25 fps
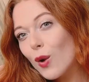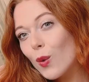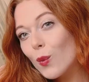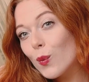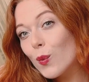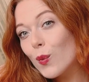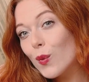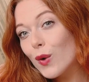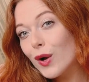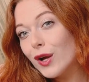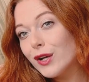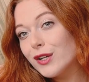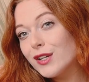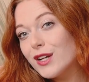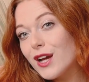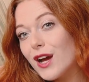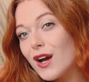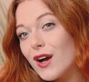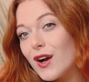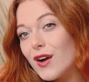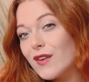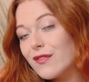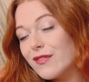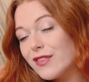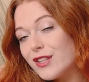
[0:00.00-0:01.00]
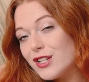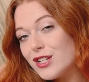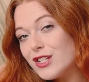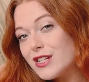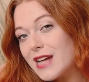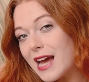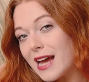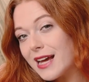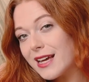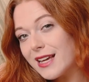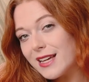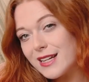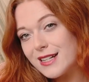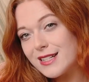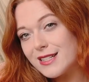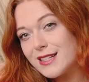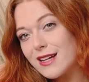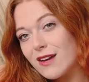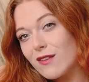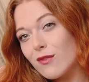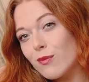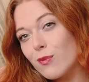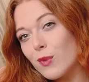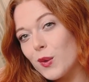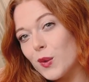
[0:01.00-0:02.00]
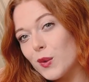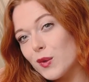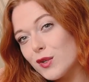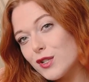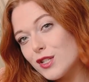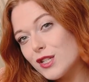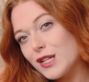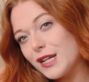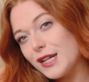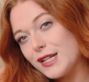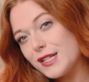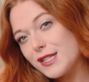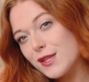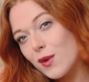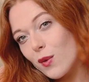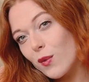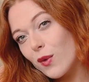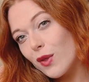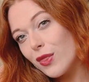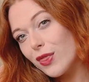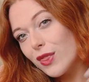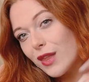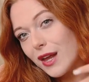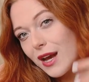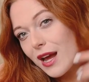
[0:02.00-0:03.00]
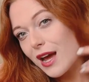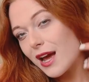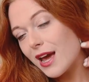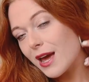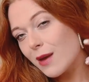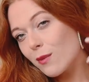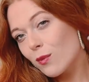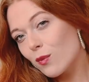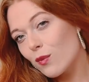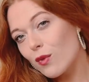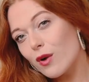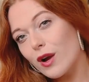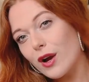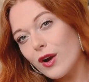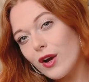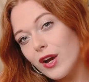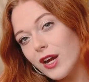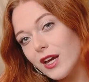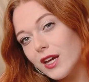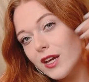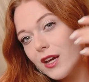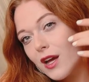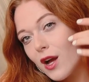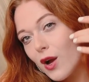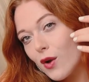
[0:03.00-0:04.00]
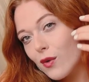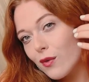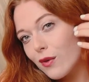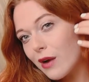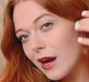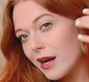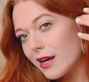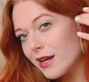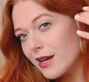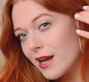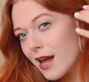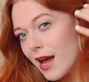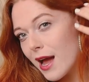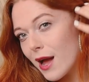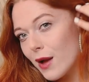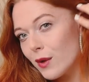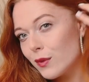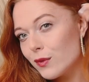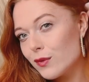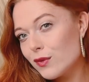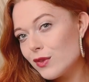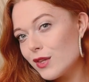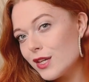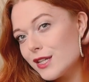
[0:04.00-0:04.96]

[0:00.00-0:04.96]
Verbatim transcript: One of the jackets I've bought is the one that I am wearing right now.